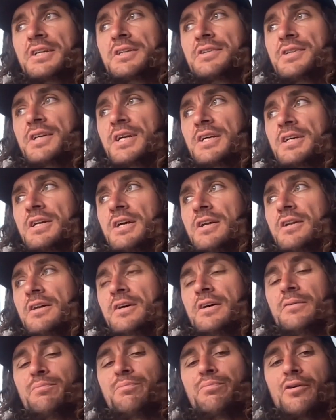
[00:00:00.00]
Dak had
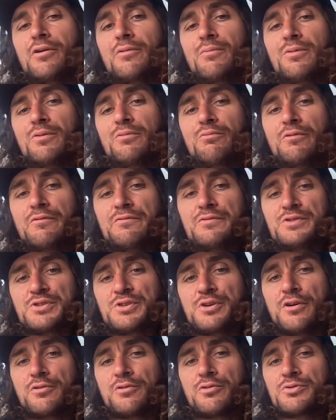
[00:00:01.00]
a problem with his
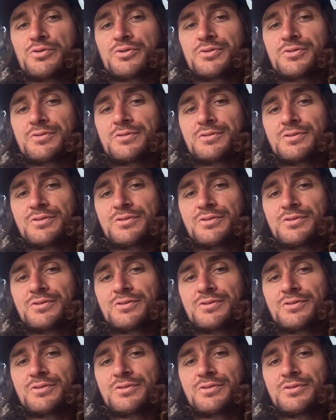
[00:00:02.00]
goggles. So,